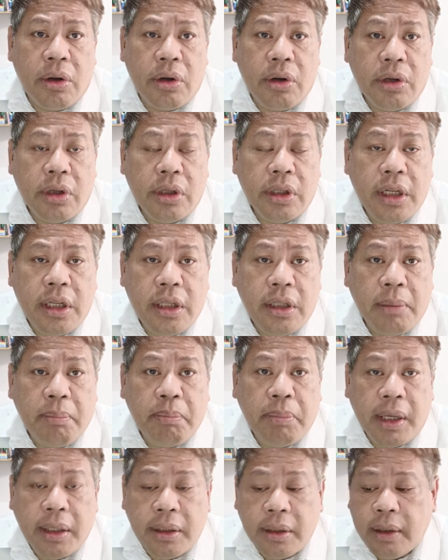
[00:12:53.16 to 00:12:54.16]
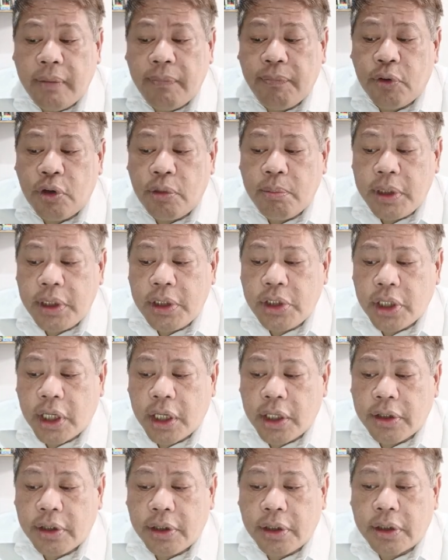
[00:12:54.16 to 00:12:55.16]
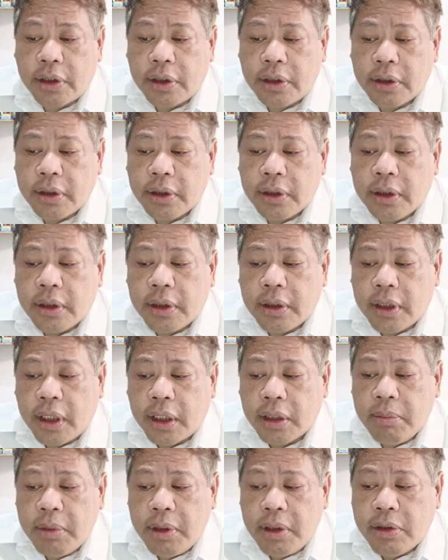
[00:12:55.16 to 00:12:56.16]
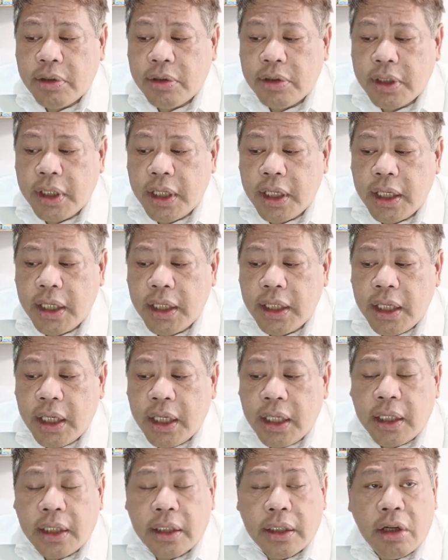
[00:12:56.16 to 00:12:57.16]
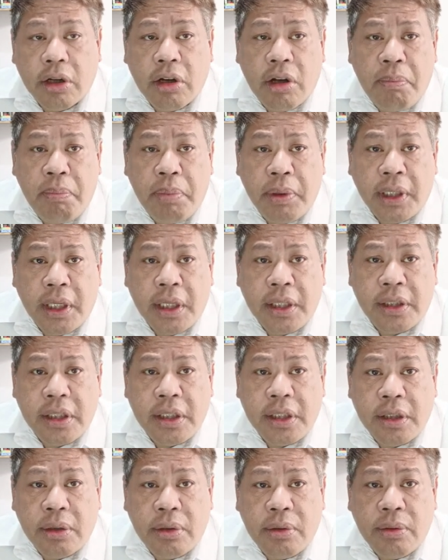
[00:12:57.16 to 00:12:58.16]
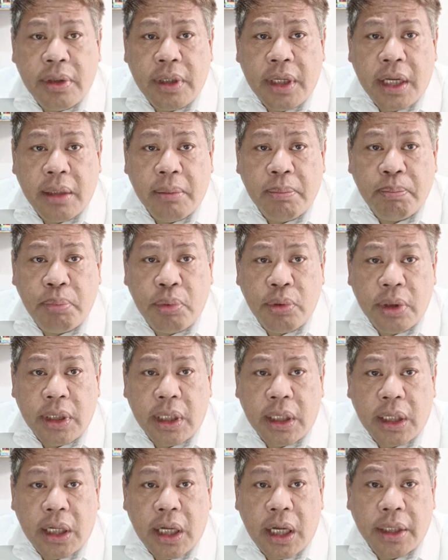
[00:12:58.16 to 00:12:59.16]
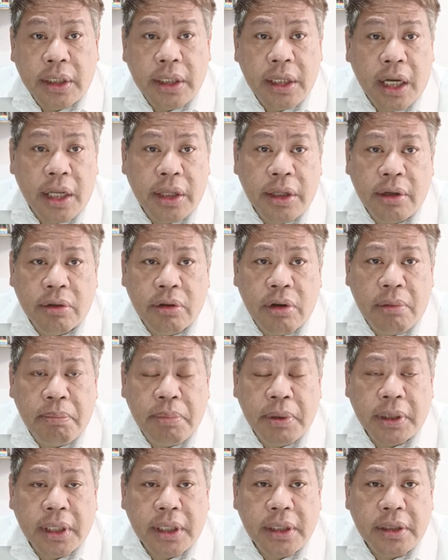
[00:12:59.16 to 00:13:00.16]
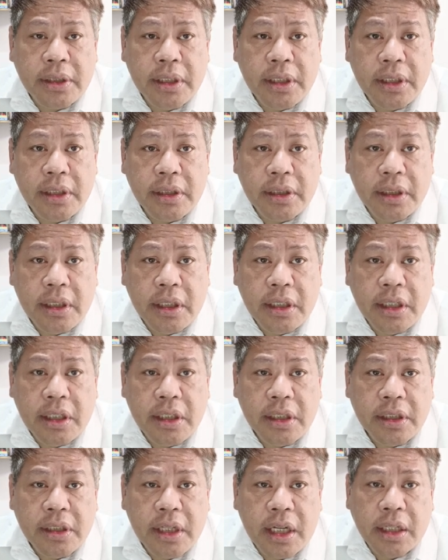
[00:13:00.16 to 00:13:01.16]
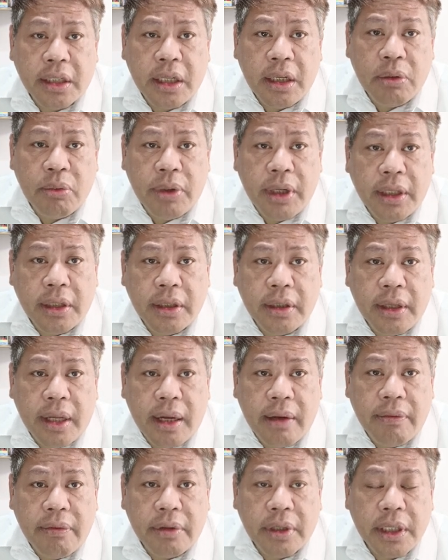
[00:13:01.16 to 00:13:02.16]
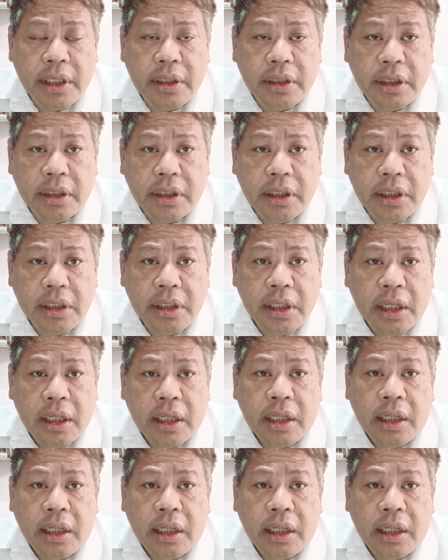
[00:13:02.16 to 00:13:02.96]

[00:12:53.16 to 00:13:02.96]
all independent from each other. That means to say the competencies do not pull the other competencies. It is not a weighted average. It is